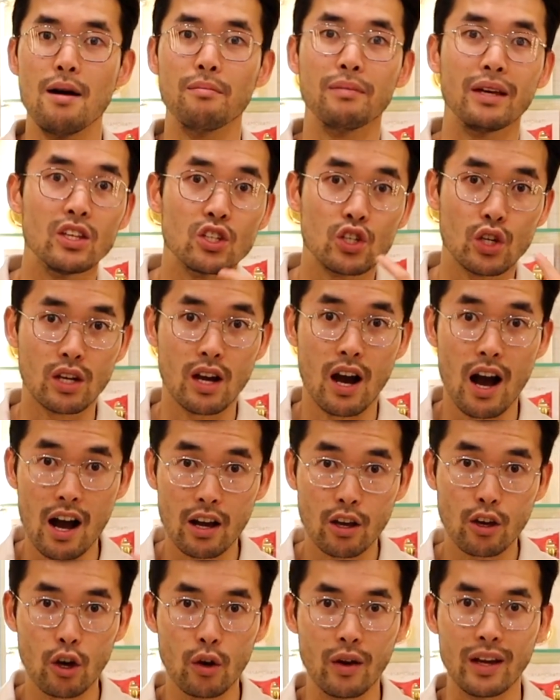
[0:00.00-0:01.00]
in
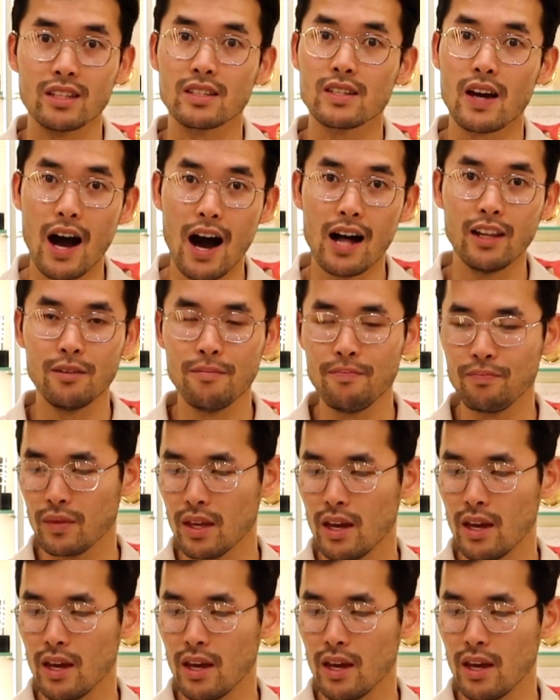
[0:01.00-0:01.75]
Chicago and Harlem.